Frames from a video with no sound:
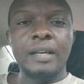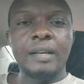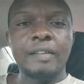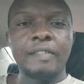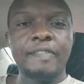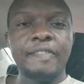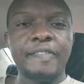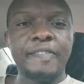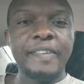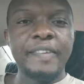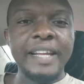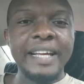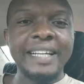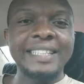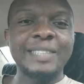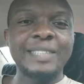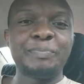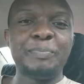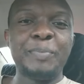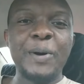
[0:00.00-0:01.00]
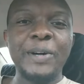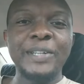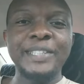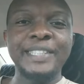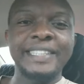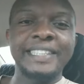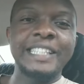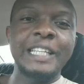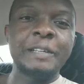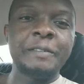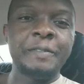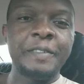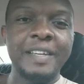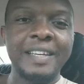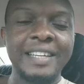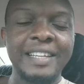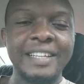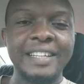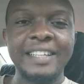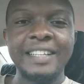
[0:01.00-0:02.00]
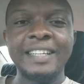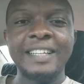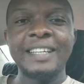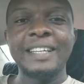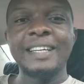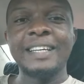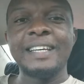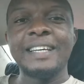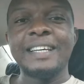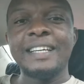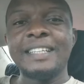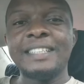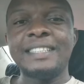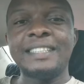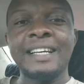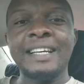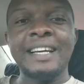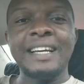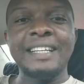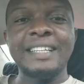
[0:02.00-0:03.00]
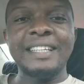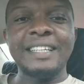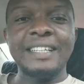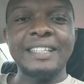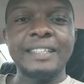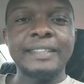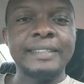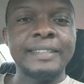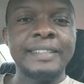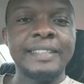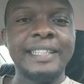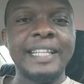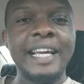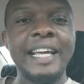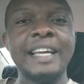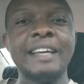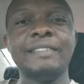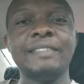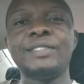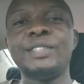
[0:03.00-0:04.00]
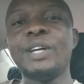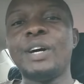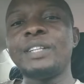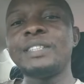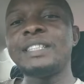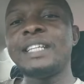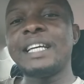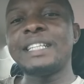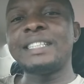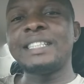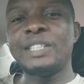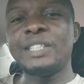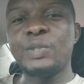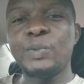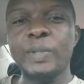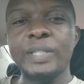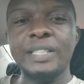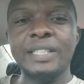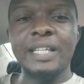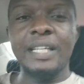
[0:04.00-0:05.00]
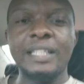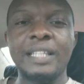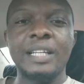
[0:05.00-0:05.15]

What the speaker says: Flix Post TV said, Dave, don't get it twisted.